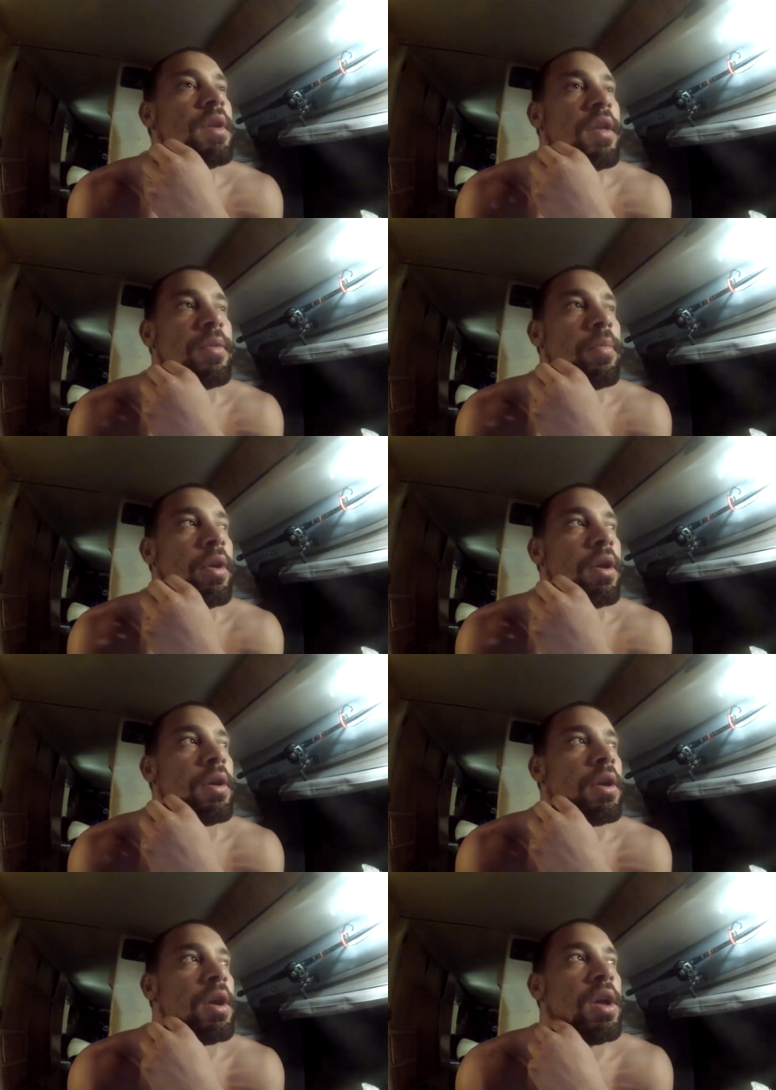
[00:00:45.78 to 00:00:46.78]
at the bar.
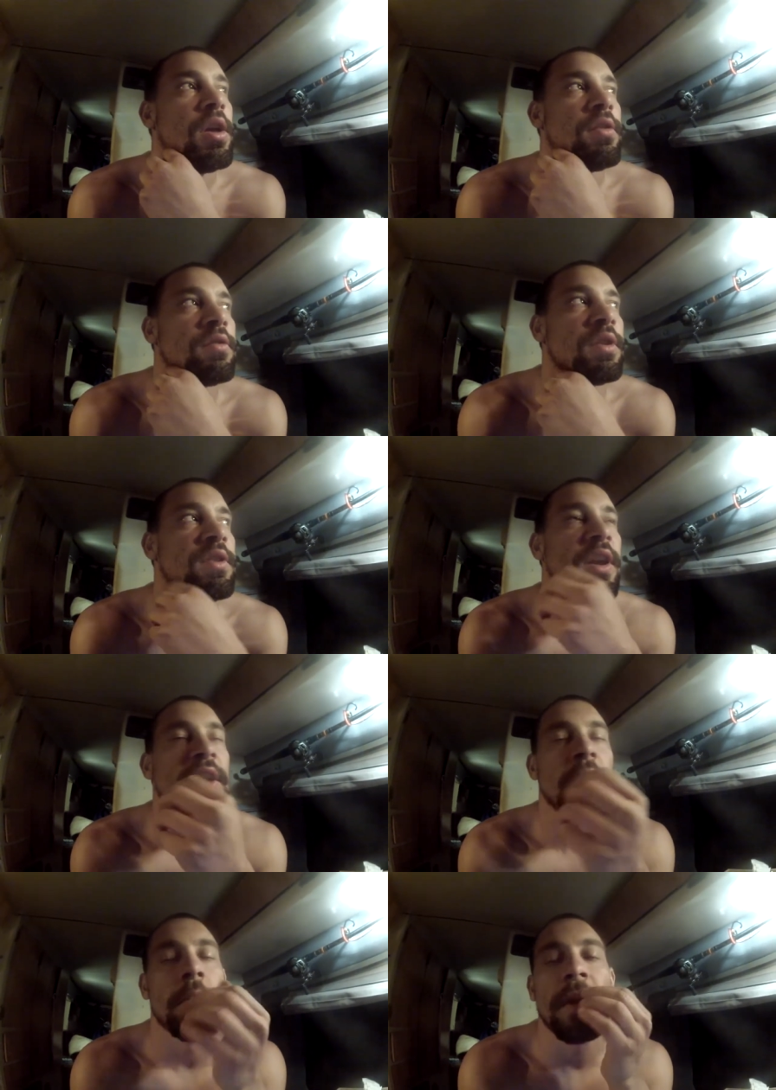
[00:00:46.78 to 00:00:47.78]
So it was good talking
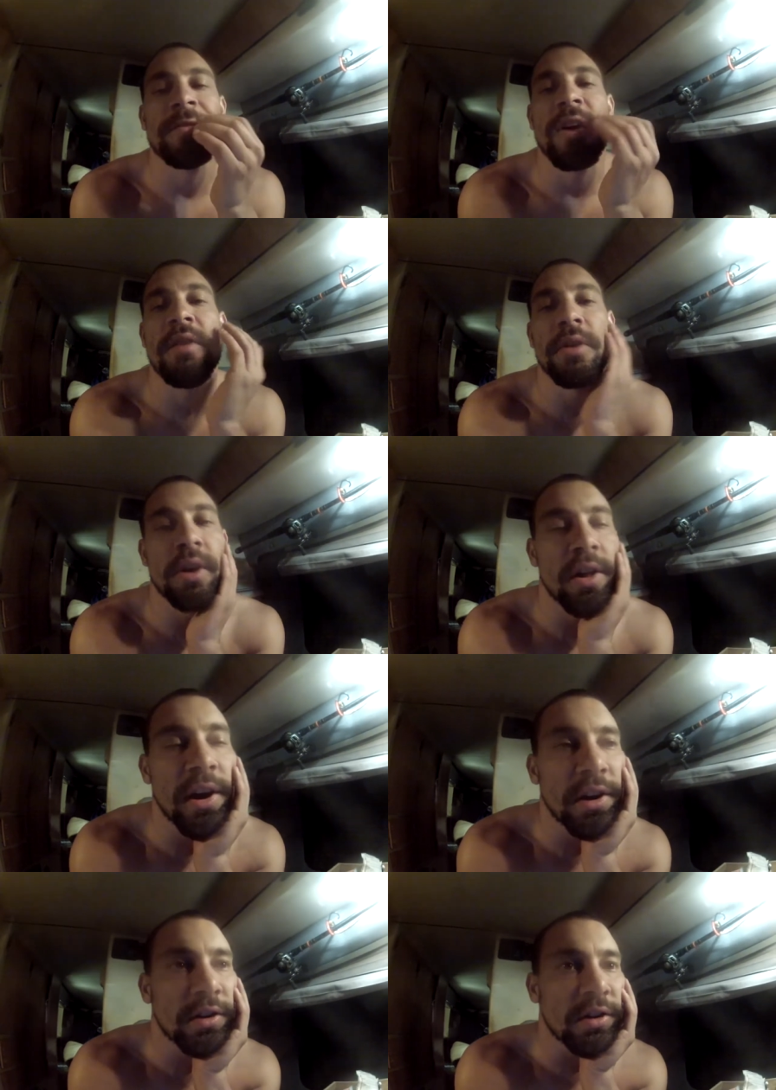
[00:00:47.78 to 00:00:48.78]
to him about traveling and all
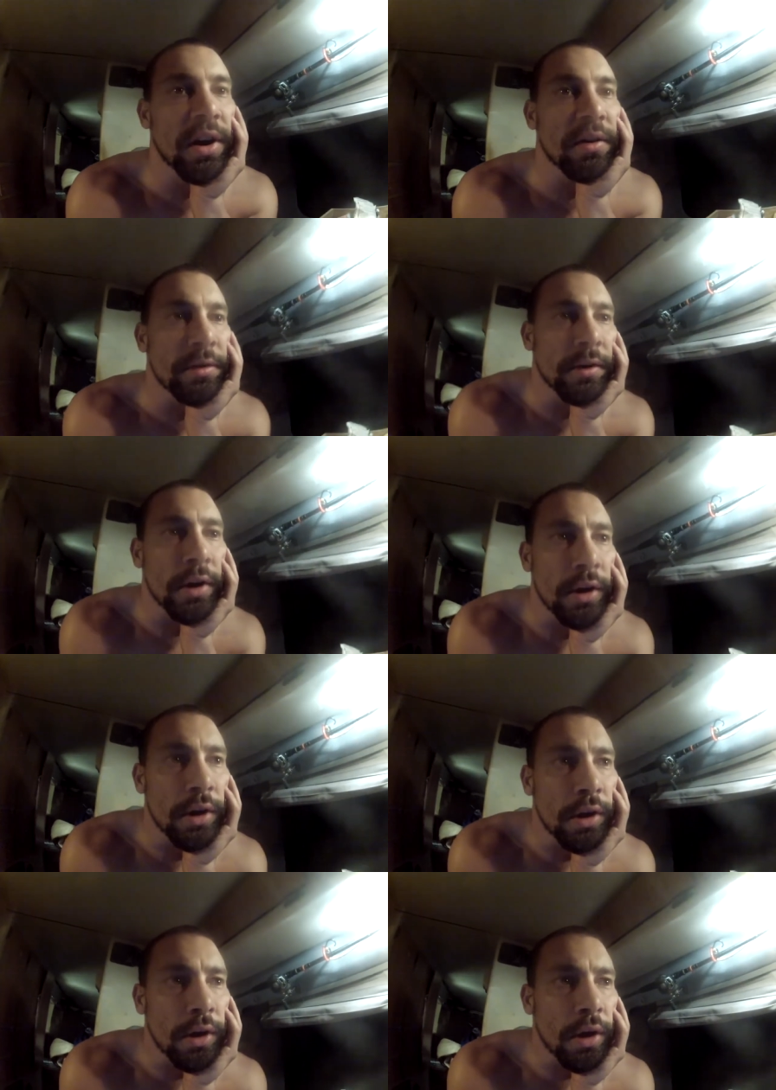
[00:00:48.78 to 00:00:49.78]
that good stuff.
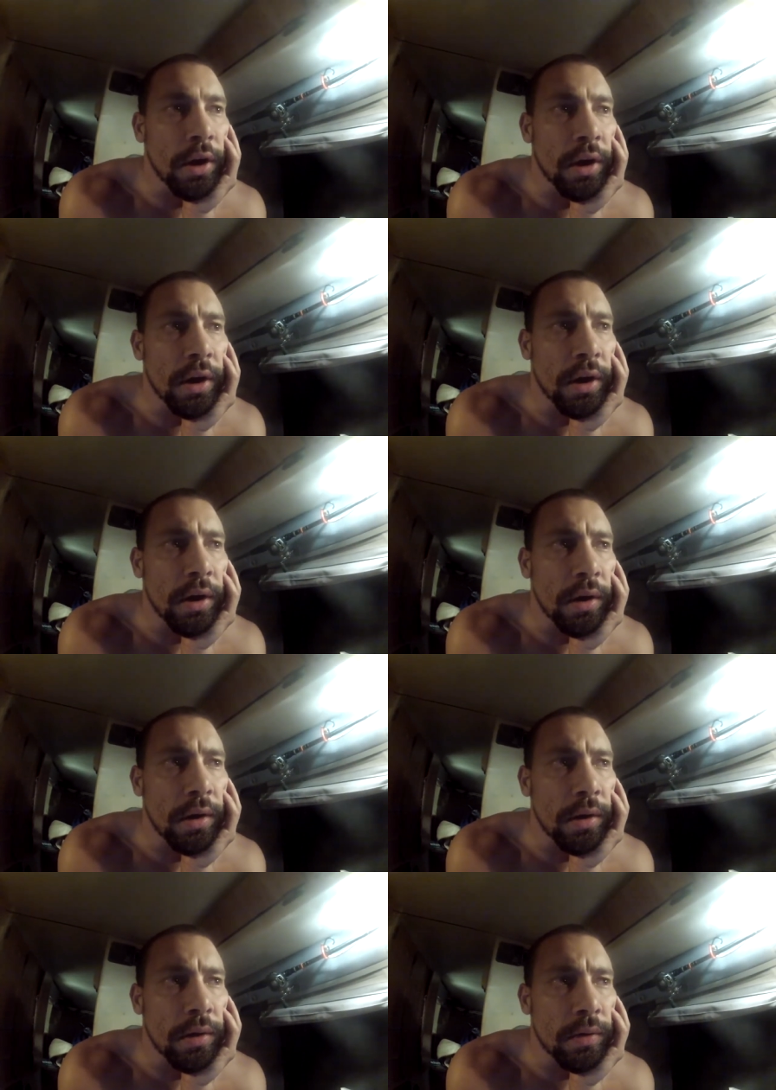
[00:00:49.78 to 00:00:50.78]

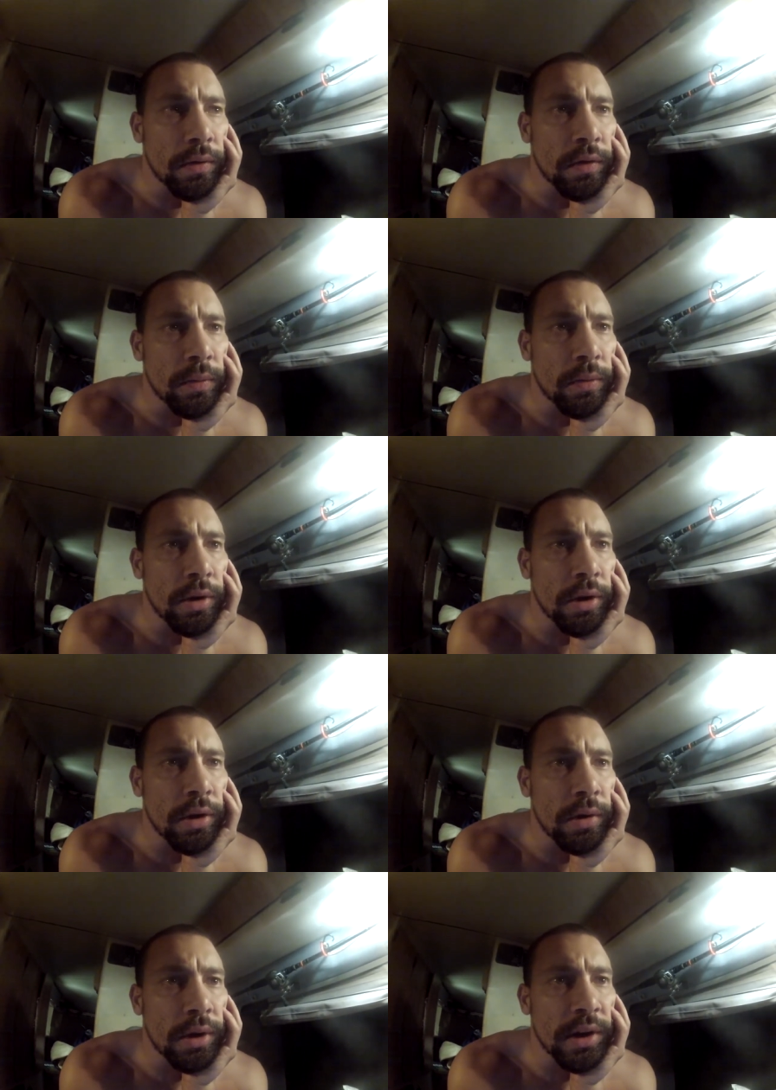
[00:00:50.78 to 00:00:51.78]
Uh,
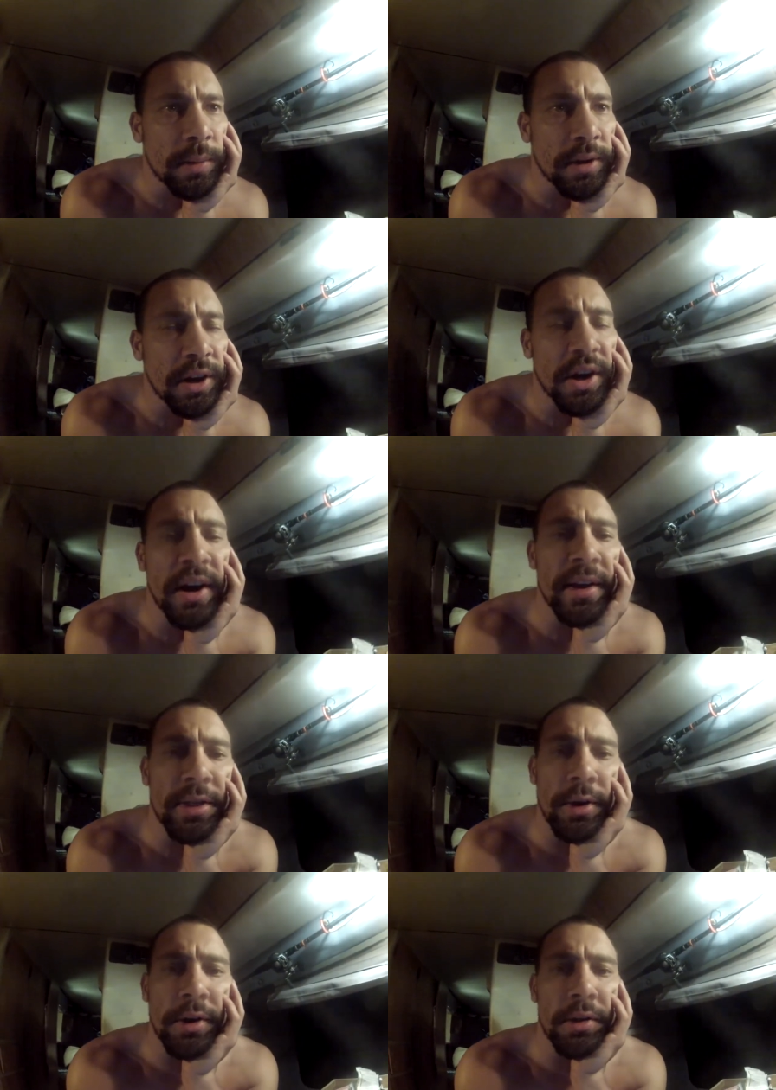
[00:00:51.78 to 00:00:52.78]
tomorrow I am in at
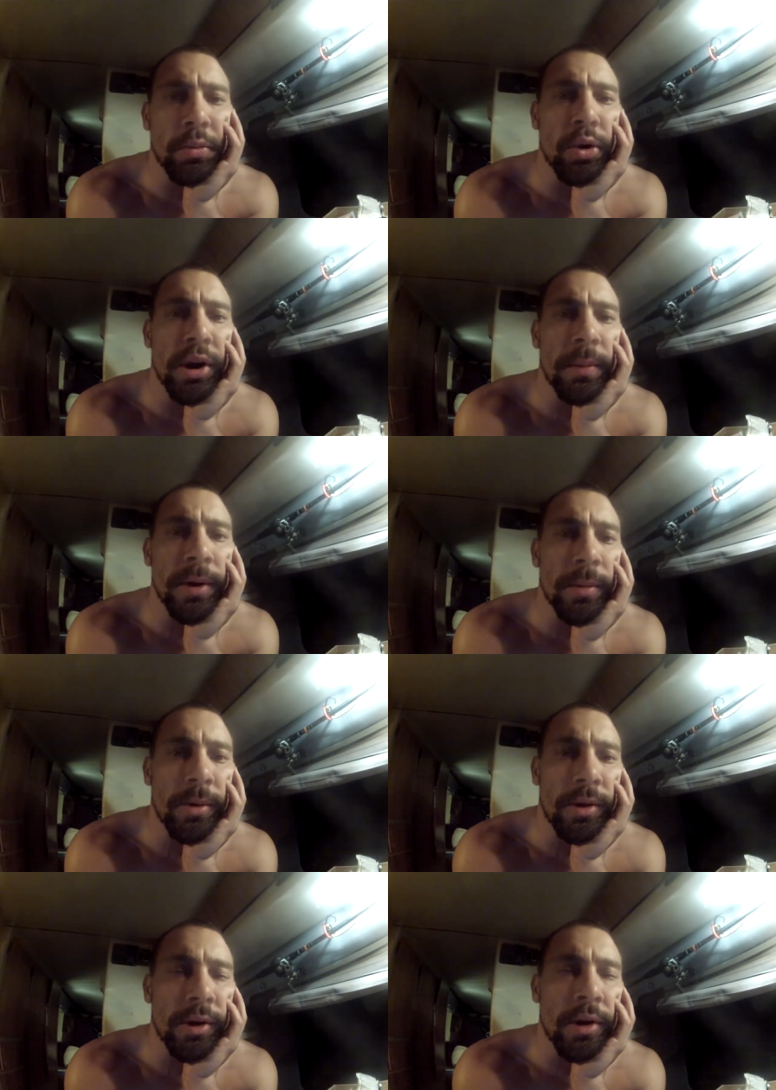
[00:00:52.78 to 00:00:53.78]
9.30 in the morning, probably
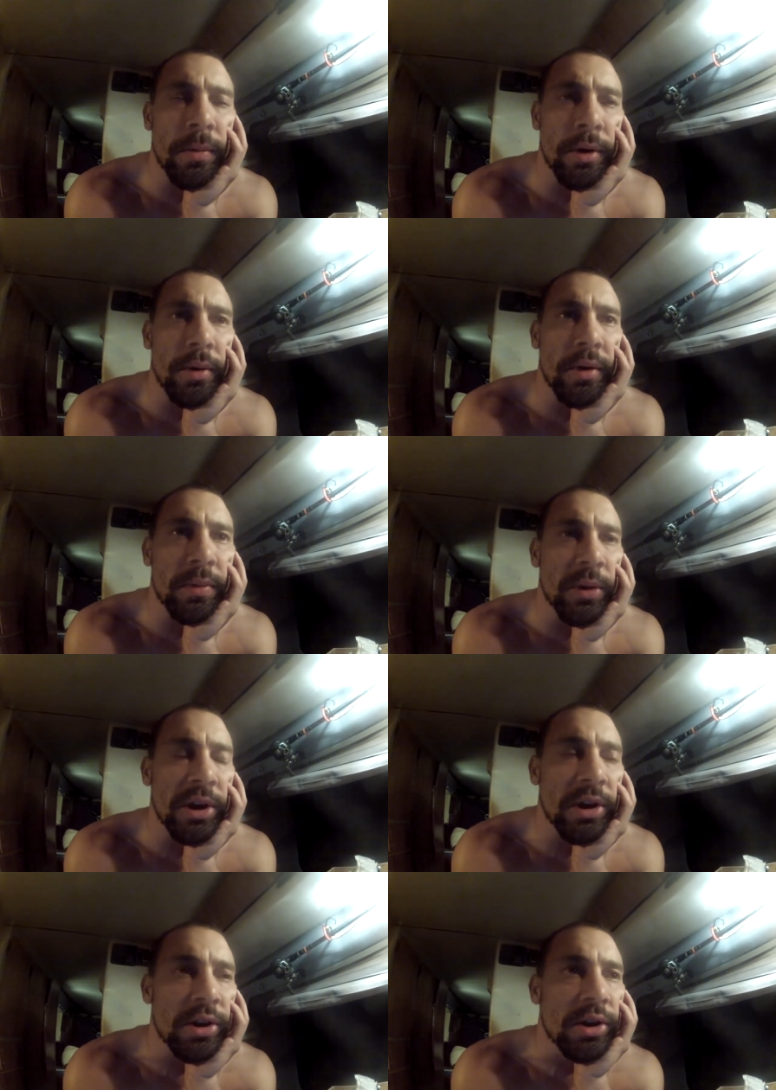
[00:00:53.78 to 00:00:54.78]
bringing the GoPro with
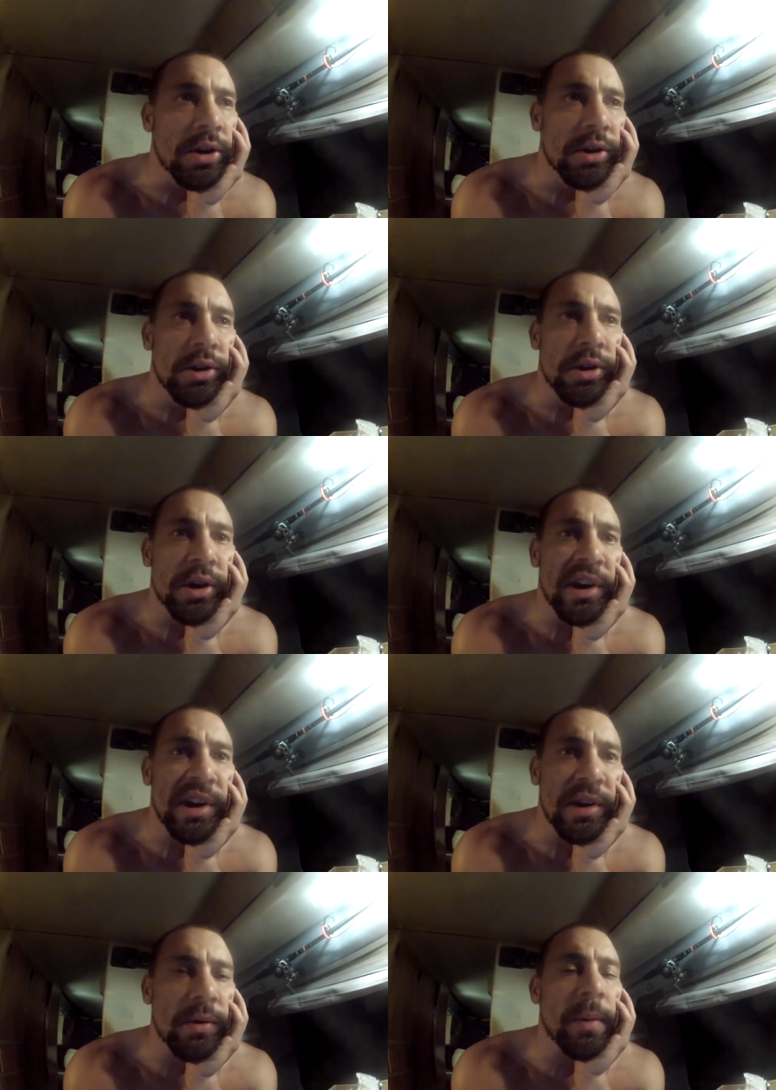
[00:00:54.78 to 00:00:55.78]
me
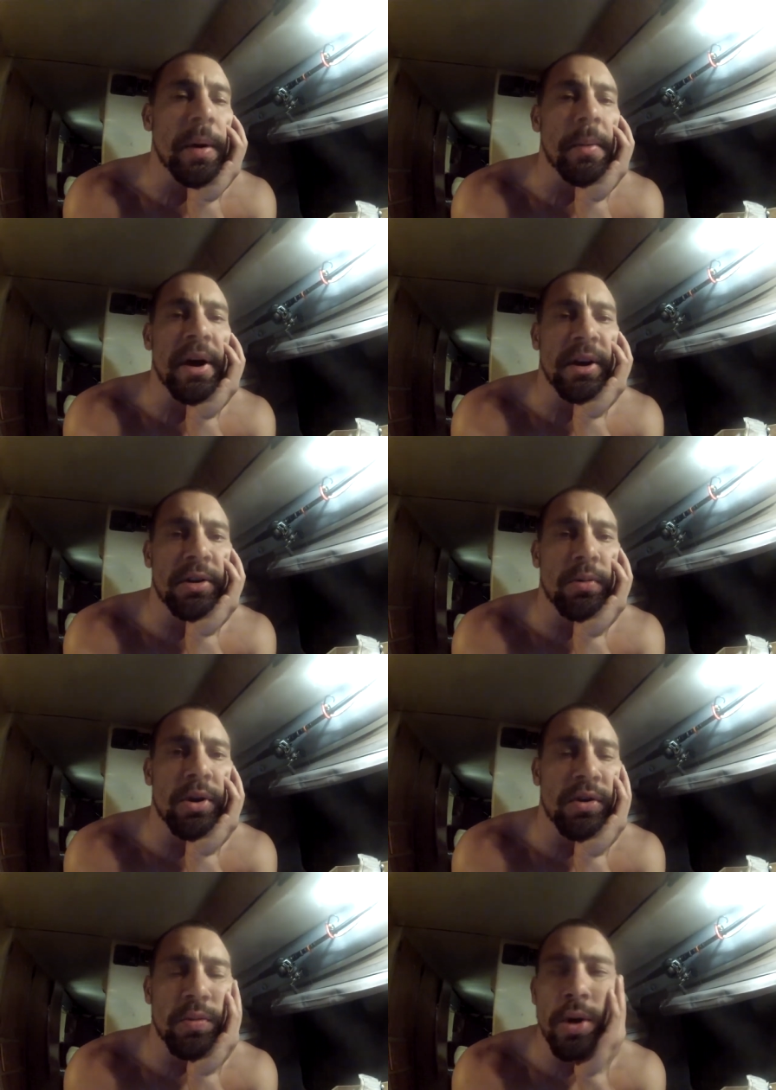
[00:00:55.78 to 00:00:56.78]
and ride my bike into
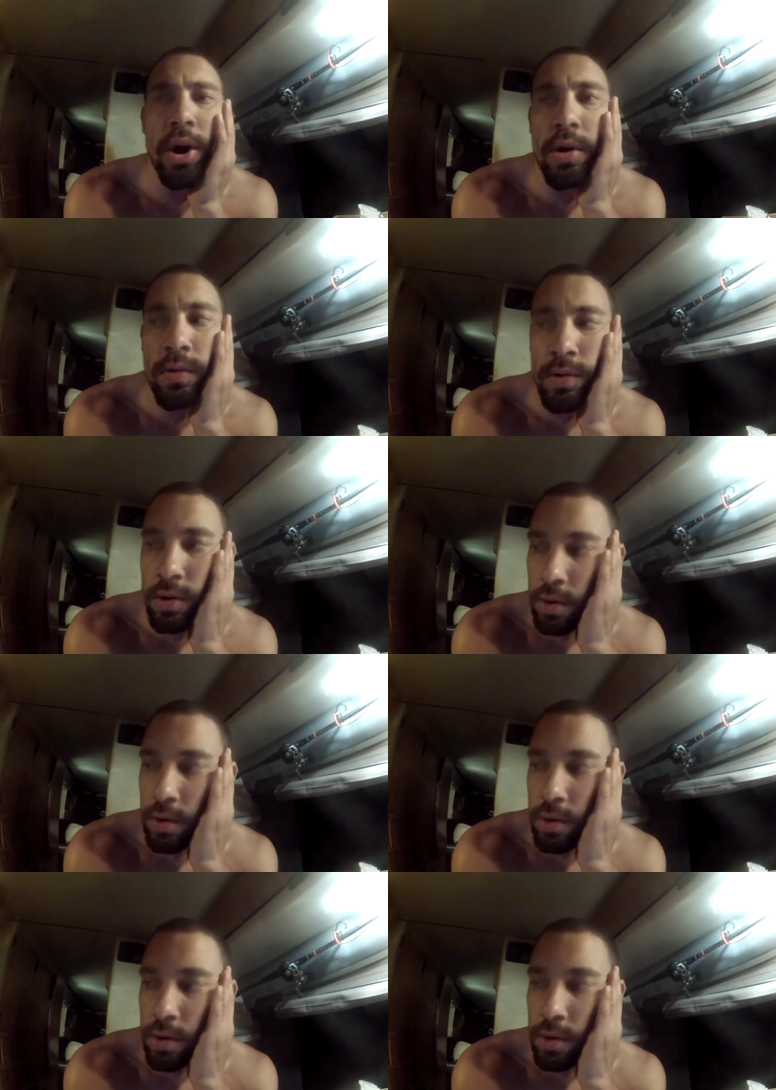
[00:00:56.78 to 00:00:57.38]
work tomorrow.